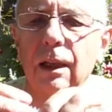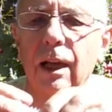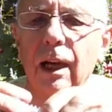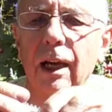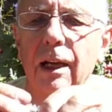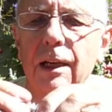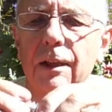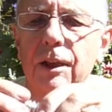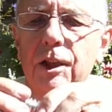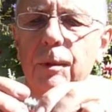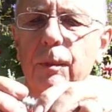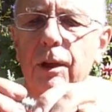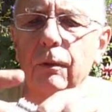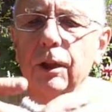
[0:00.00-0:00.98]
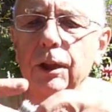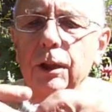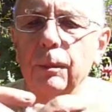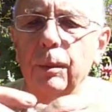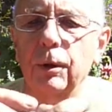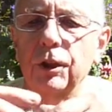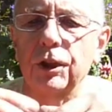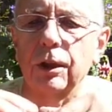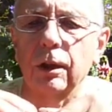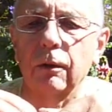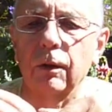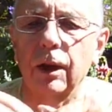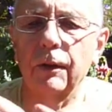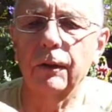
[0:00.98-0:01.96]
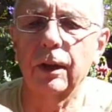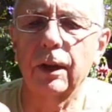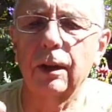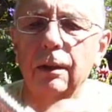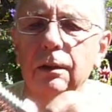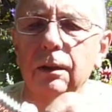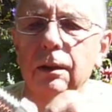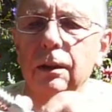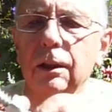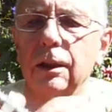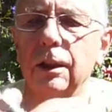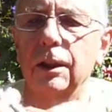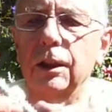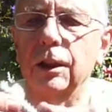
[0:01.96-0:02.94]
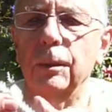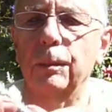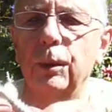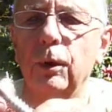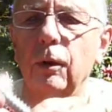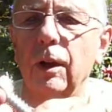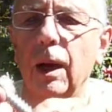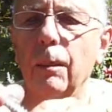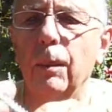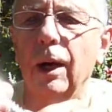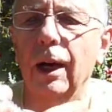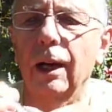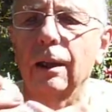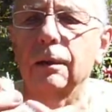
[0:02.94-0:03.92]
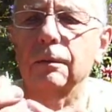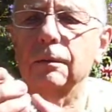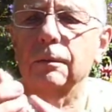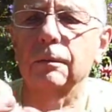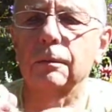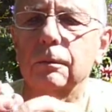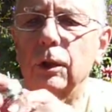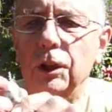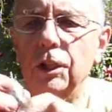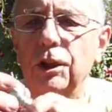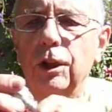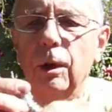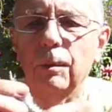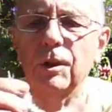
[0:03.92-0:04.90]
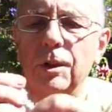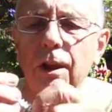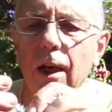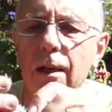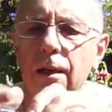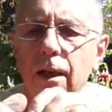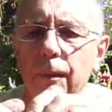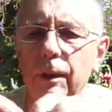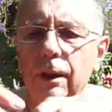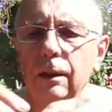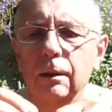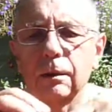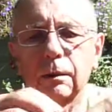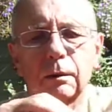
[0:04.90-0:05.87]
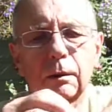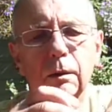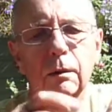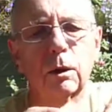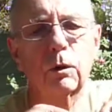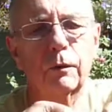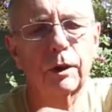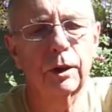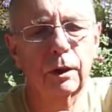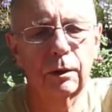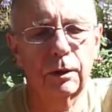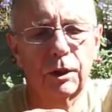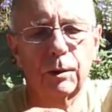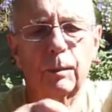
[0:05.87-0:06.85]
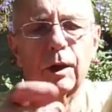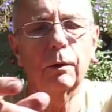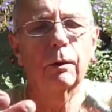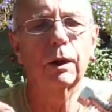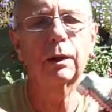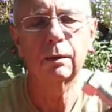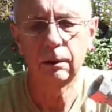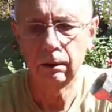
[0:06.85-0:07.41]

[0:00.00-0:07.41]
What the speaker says: and the split ring you push around there, you pull that back, which stops that coming over the split ring,